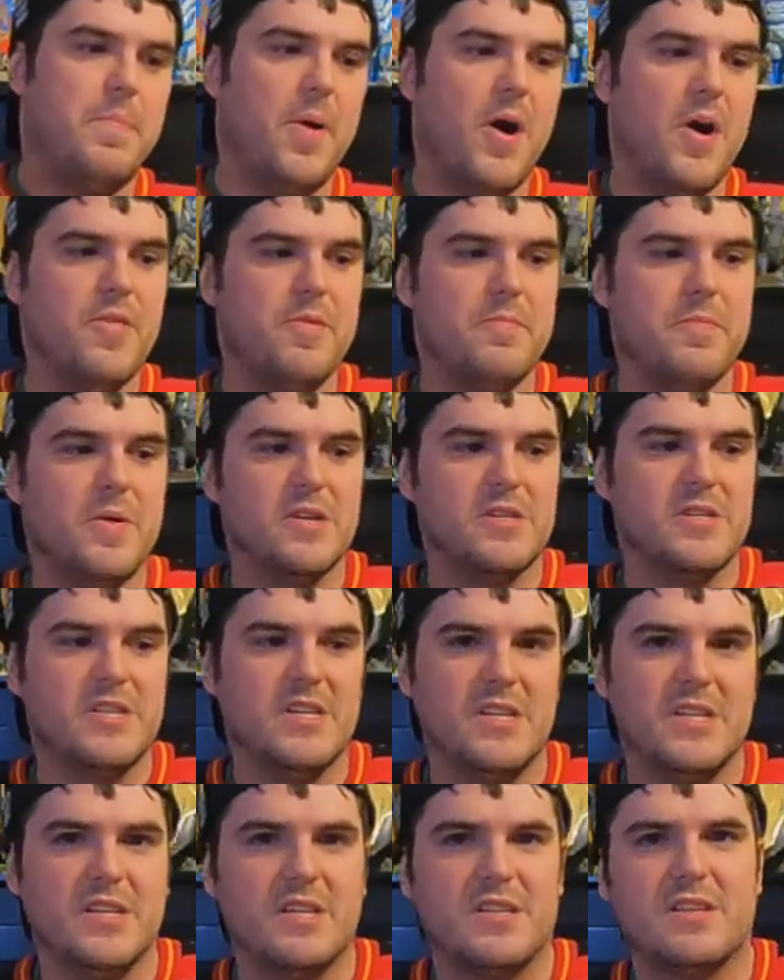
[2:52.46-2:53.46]
part of the
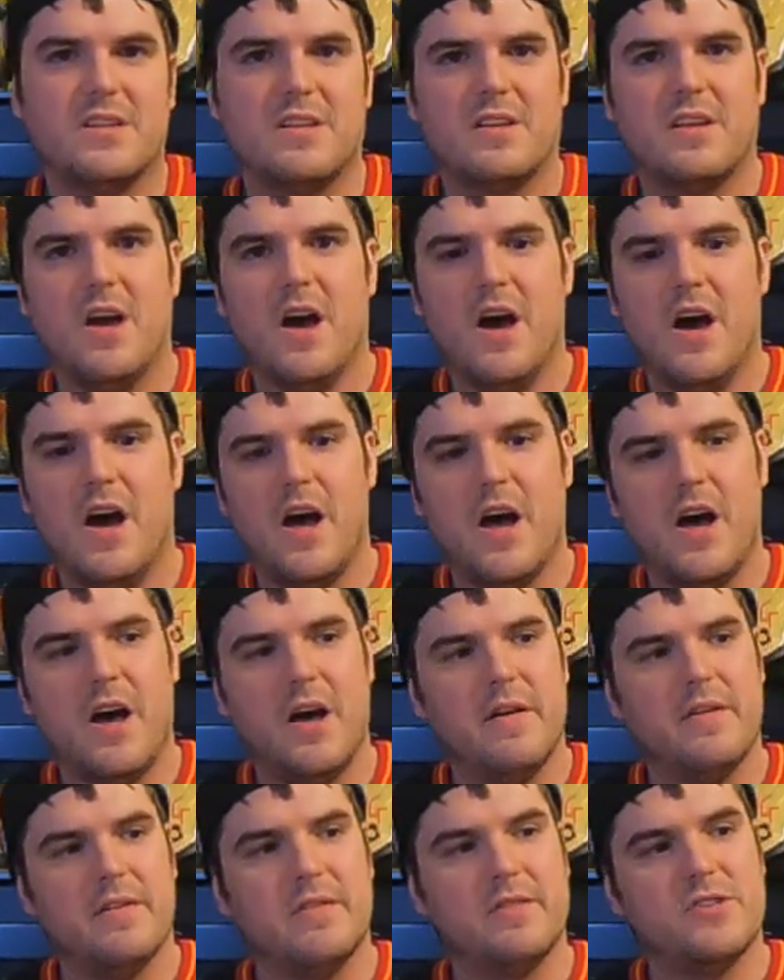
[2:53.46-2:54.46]
martini
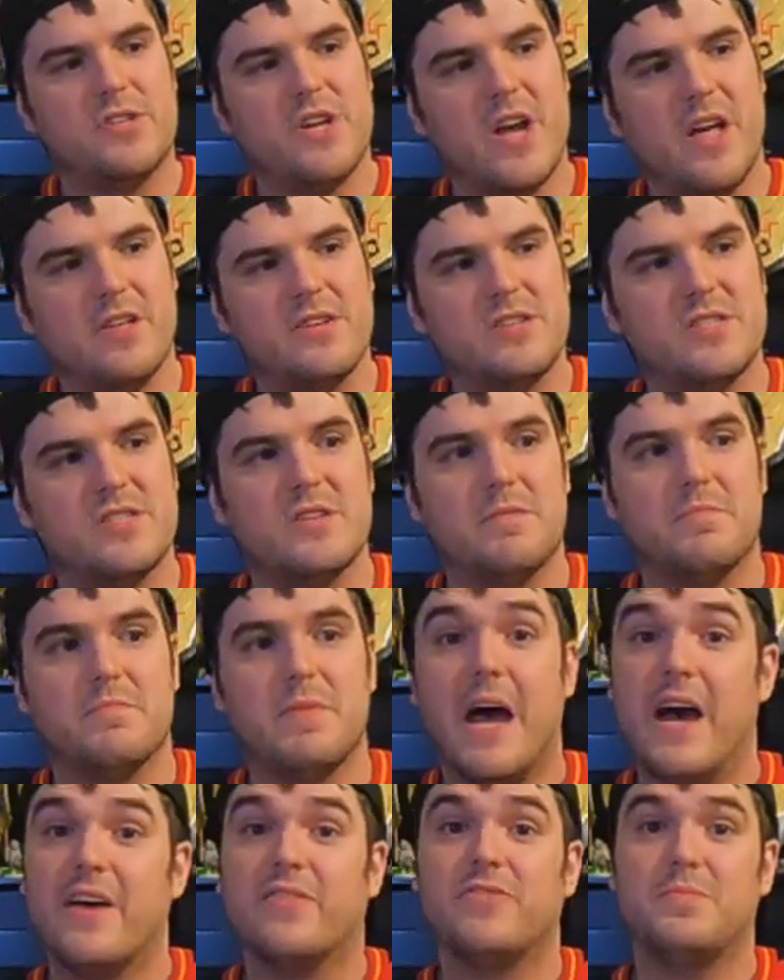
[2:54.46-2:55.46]
challenge is it
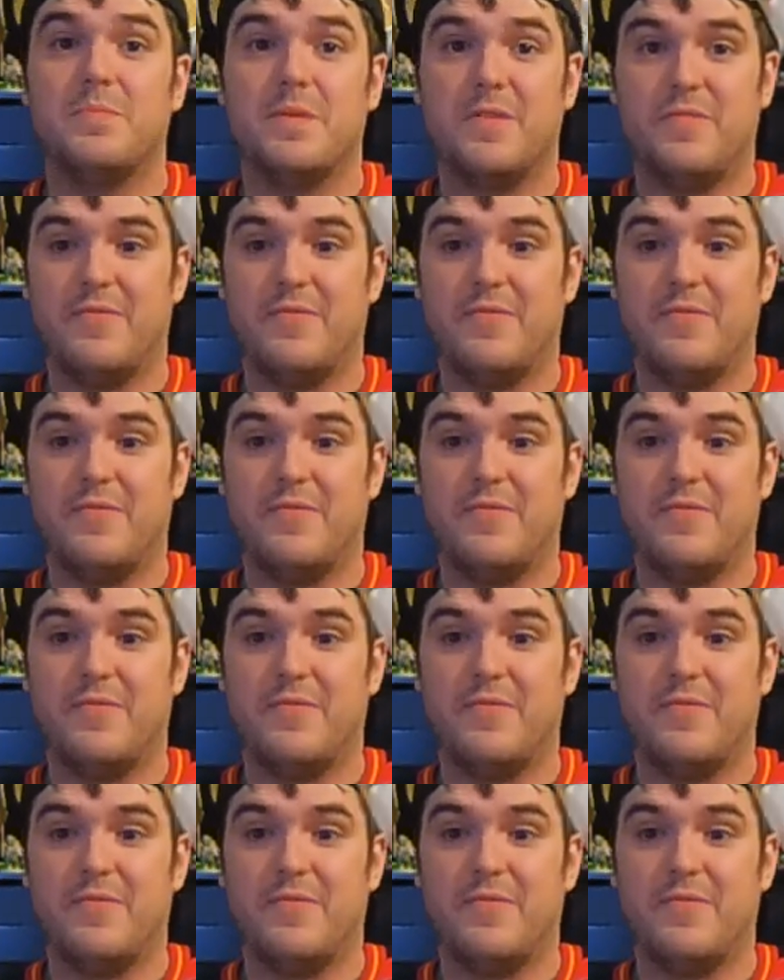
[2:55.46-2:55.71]
has to be